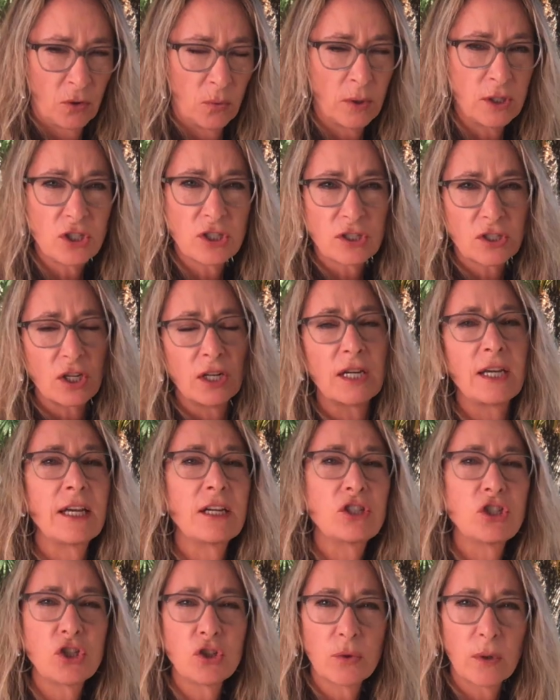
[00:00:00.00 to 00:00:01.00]
which is going to
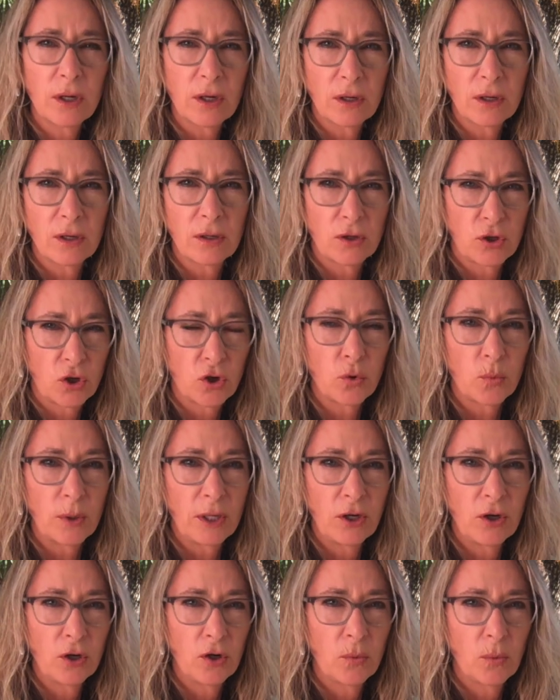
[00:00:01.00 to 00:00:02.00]
get you a
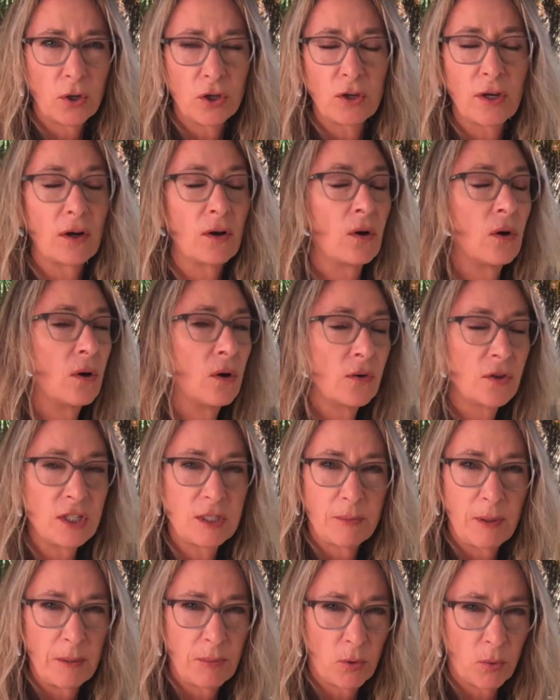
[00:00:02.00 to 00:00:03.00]
career where you got all
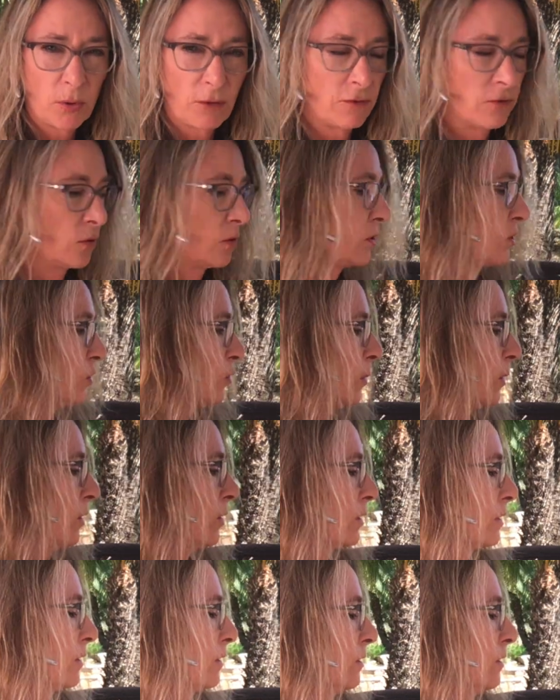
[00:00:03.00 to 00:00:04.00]
these people referring you
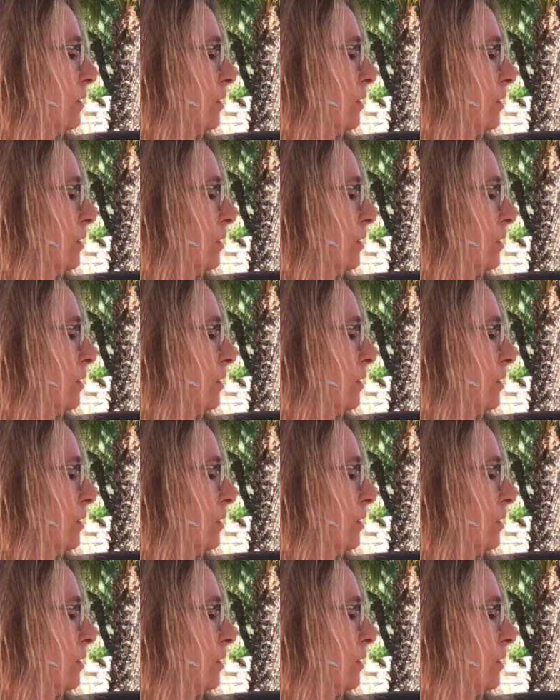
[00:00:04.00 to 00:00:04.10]
work.